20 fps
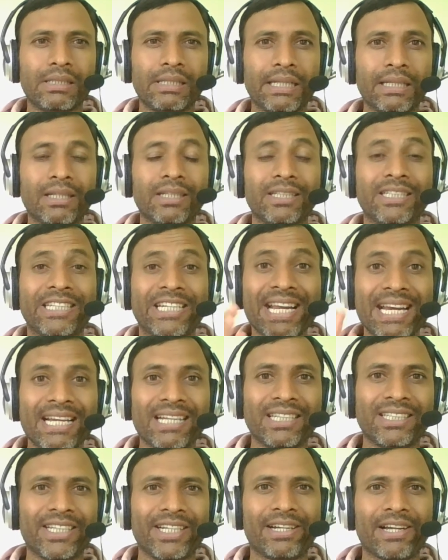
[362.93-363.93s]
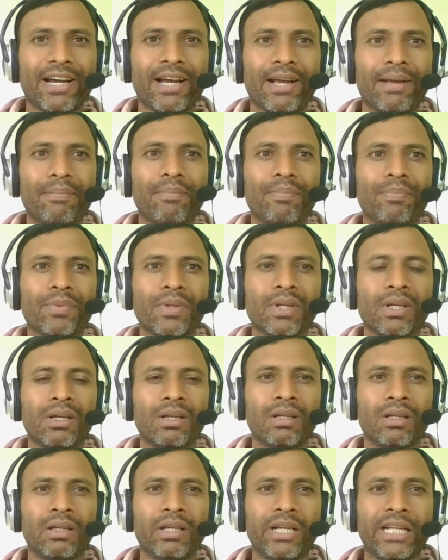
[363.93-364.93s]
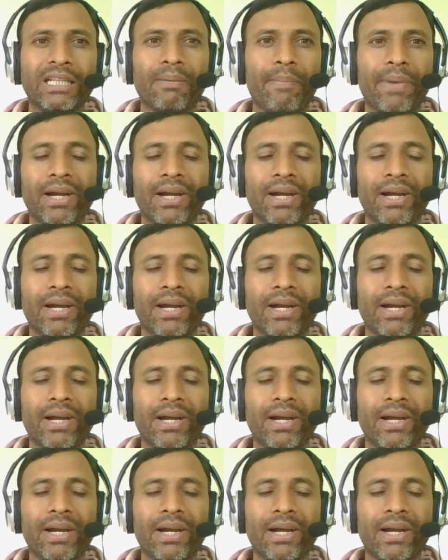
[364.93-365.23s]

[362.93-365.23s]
in the teenager time, in the